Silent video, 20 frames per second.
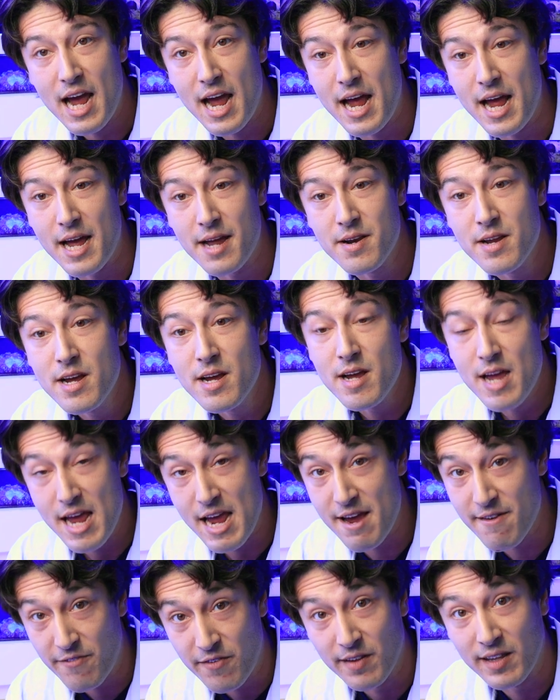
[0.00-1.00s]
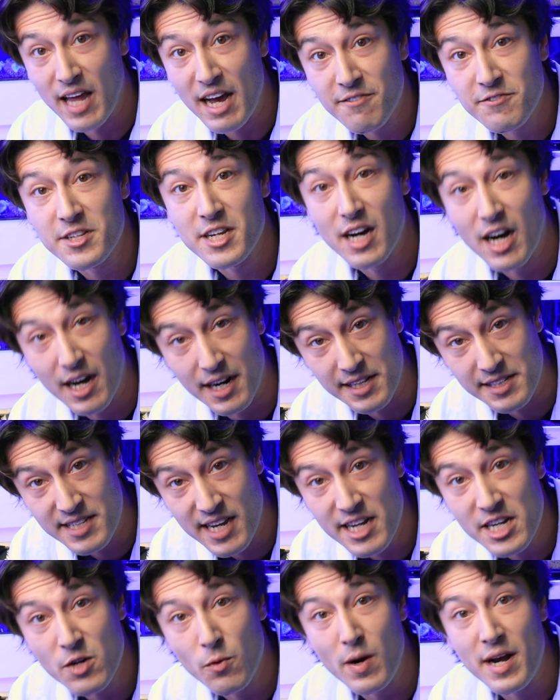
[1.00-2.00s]
and if left
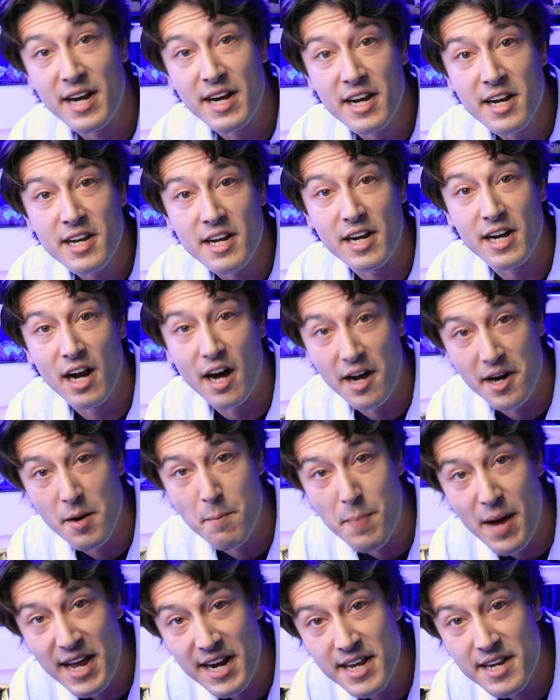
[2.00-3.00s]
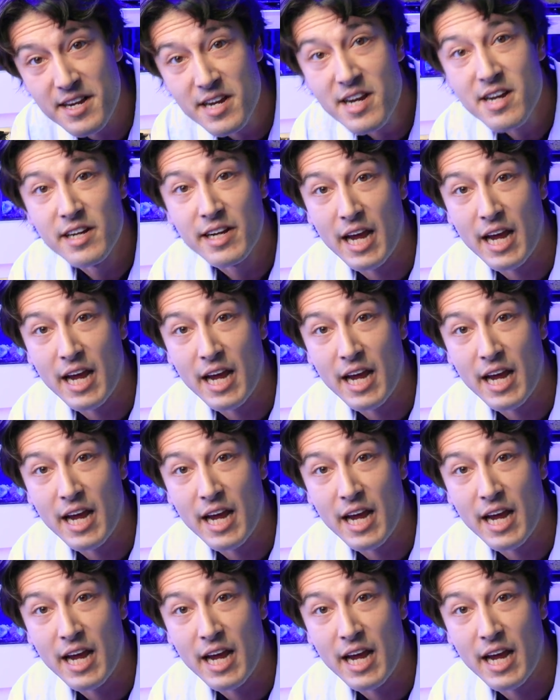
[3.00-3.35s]
unattenuated and unabated,